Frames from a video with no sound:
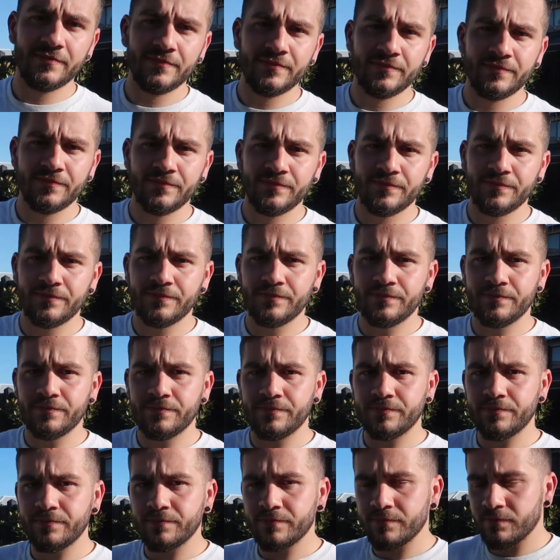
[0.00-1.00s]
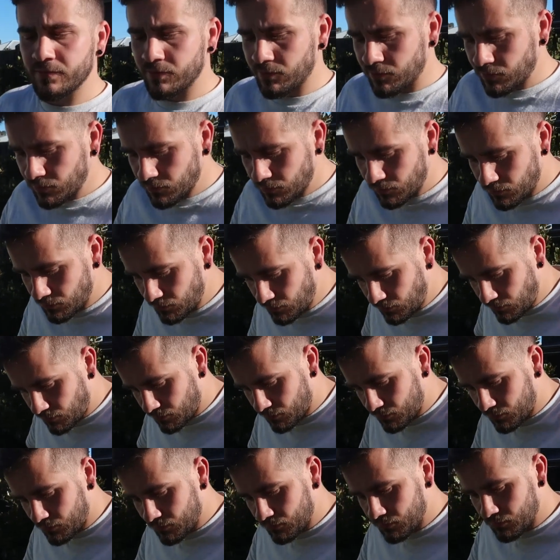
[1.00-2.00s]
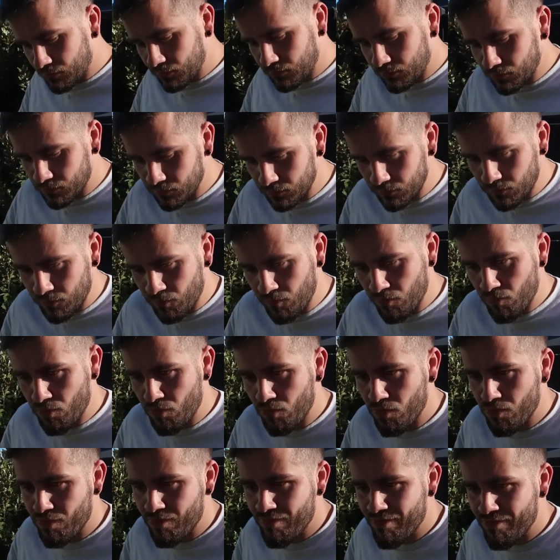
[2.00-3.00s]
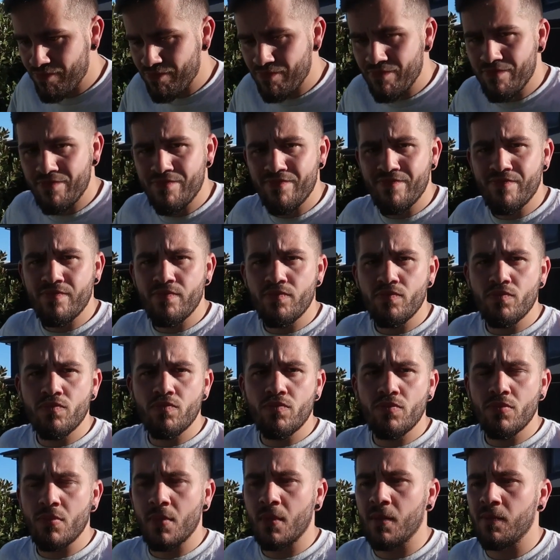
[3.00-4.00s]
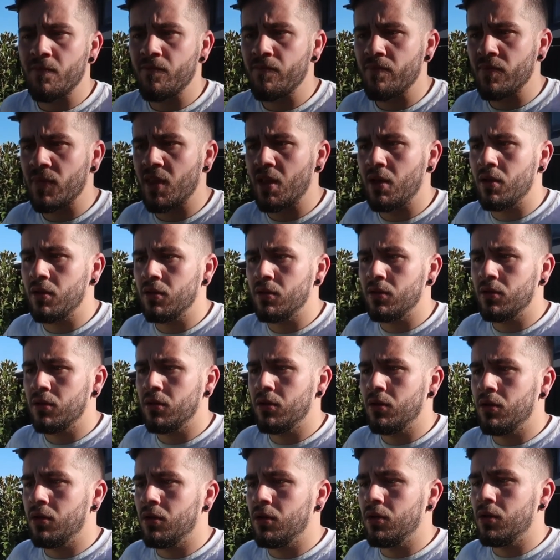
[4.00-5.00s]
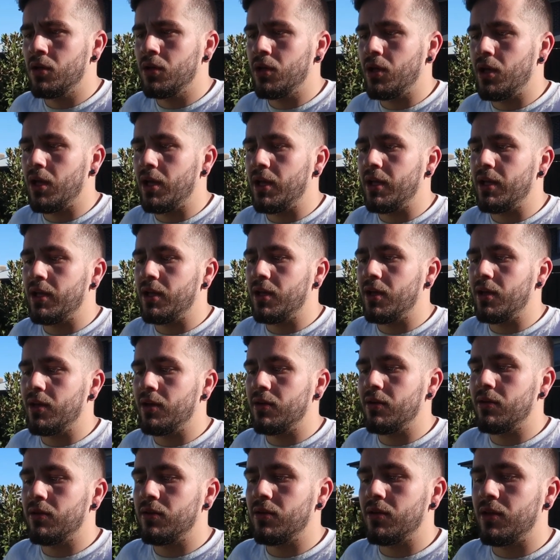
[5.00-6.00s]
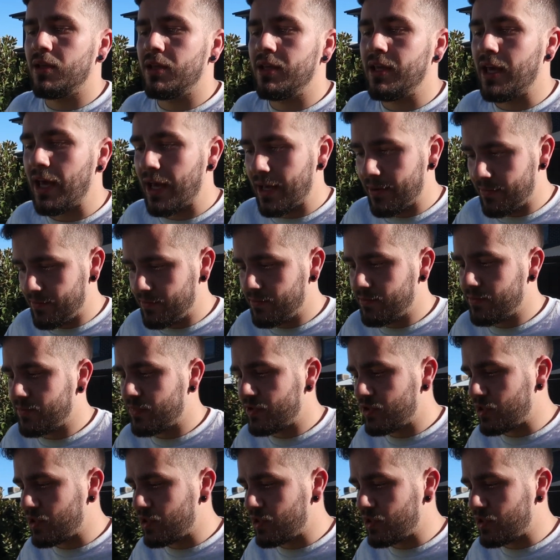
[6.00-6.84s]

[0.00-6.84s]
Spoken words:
some signs of how, like, why your lawn needs a reno, how you know when it's time to do a reno?